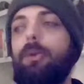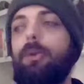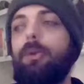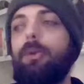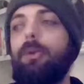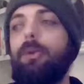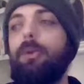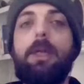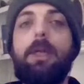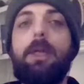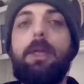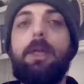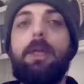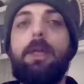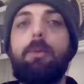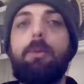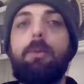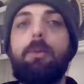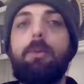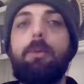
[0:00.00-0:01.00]
of that Mania
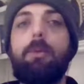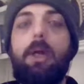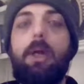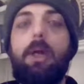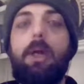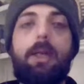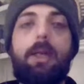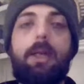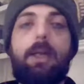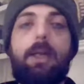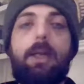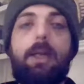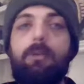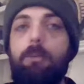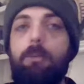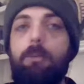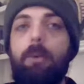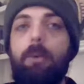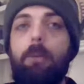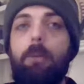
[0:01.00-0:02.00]
that we were probably headed at
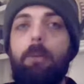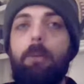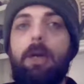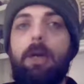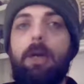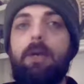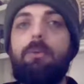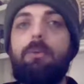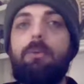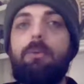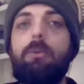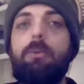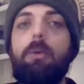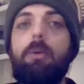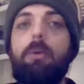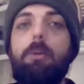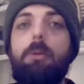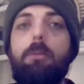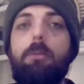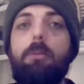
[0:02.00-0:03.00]
some point back to
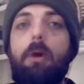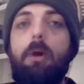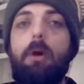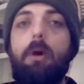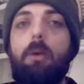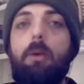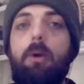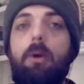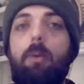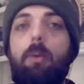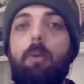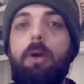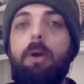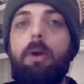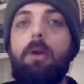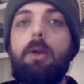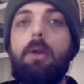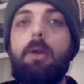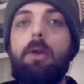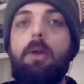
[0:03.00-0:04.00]
Roman and Brock
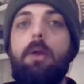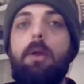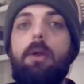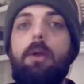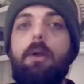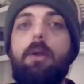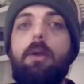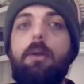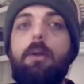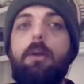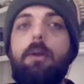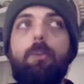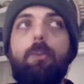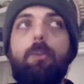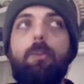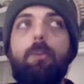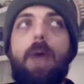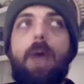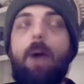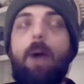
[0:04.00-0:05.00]
one-on-one, and
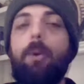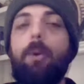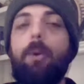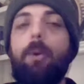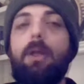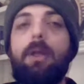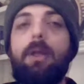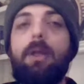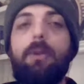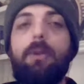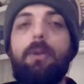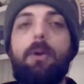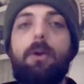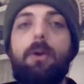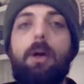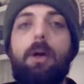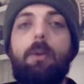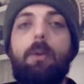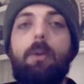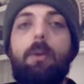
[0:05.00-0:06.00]
how we're going to get there
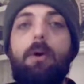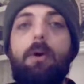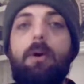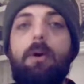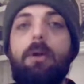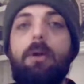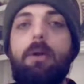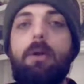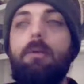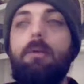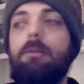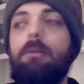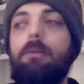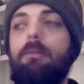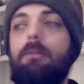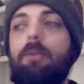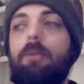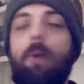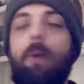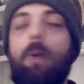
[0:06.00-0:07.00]
and how long, and
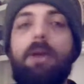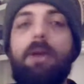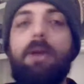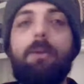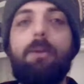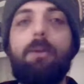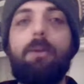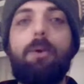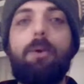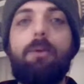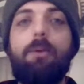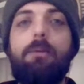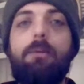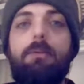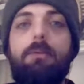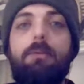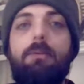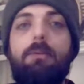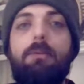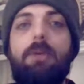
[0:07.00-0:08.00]
the winding road.
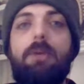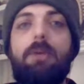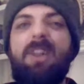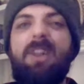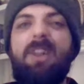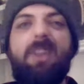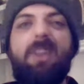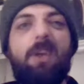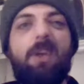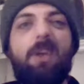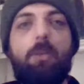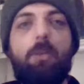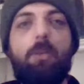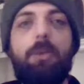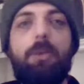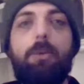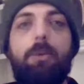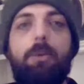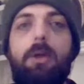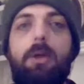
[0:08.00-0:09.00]
Didn't think it would
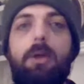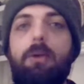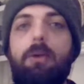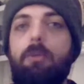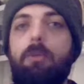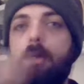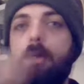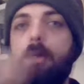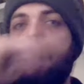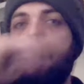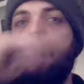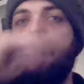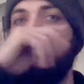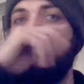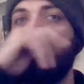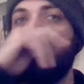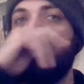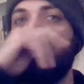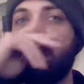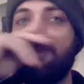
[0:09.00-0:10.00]
be 3 years, but it
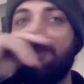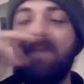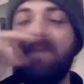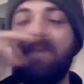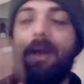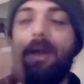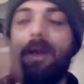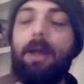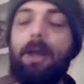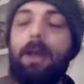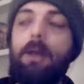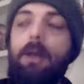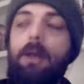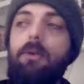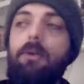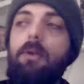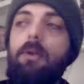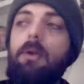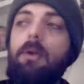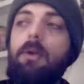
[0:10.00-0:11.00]
has been, and